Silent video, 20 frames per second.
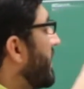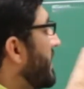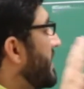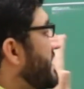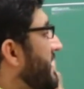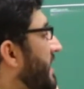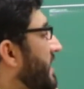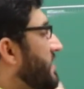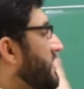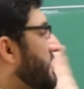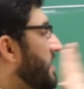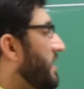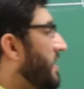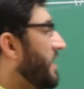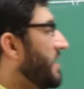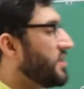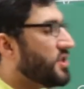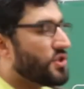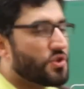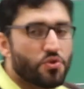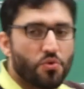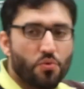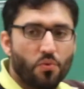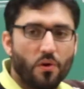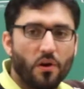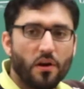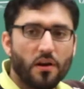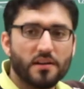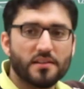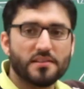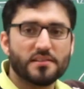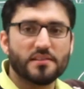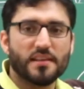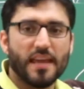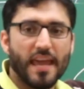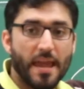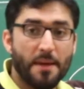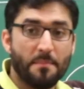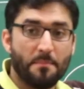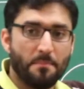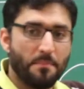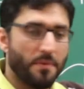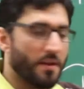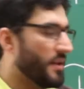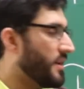is accelerated towards him,